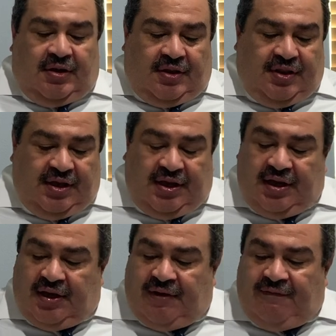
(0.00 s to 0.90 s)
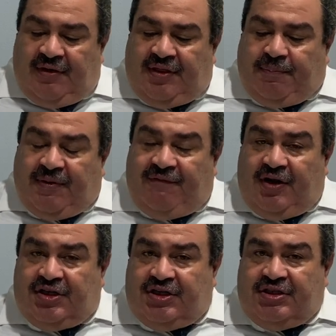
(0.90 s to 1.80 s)
The
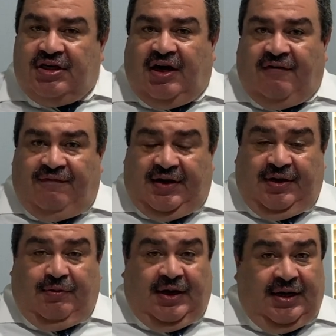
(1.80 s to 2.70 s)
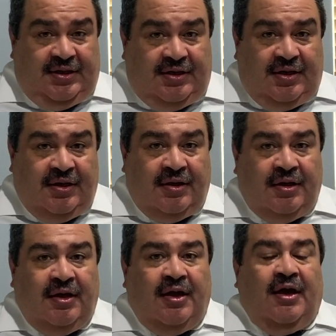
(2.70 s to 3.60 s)
privileges are very wide,
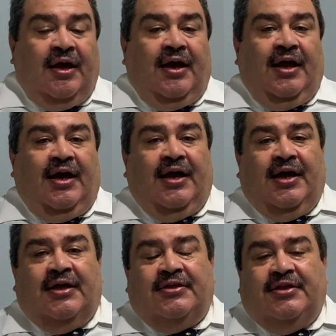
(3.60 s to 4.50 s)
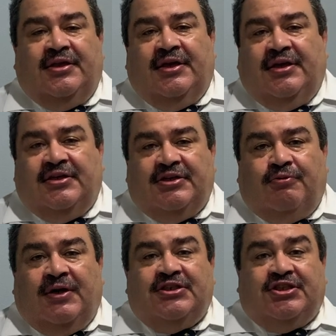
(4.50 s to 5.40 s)
and the
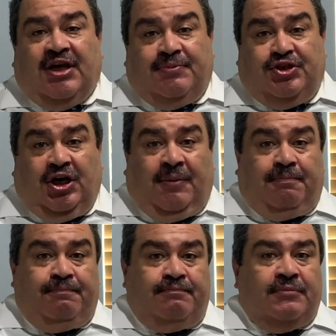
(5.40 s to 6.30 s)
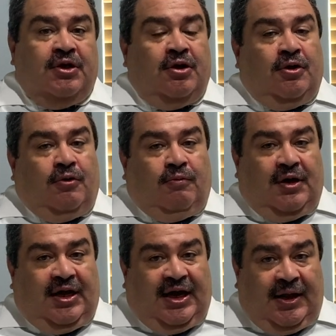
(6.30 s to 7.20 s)
one-stop shop will
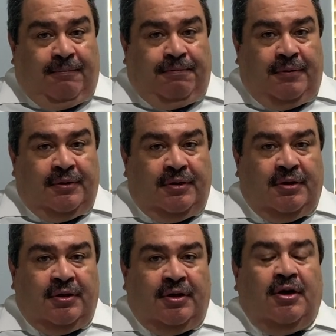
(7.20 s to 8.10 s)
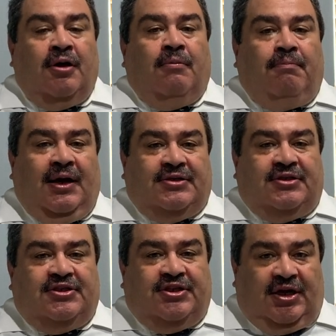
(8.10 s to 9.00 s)
help, but
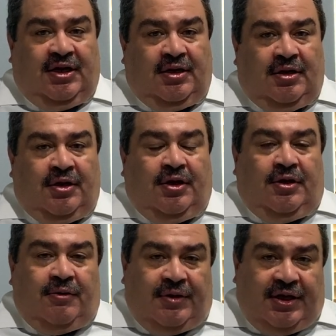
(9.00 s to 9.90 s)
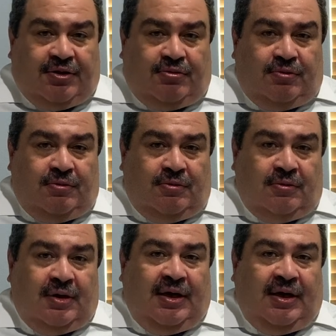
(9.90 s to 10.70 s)
still you need to